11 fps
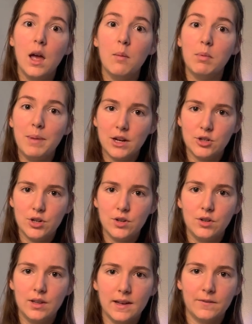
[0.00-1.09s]
But make sure you
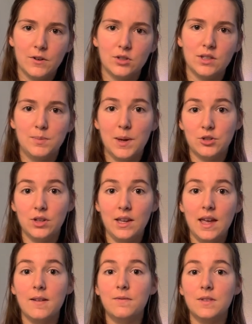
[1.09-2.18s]
do that first, especially
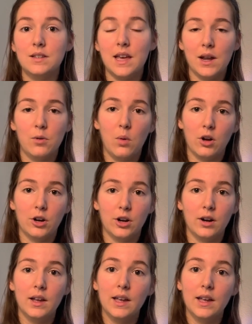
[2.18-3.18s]
if the tank water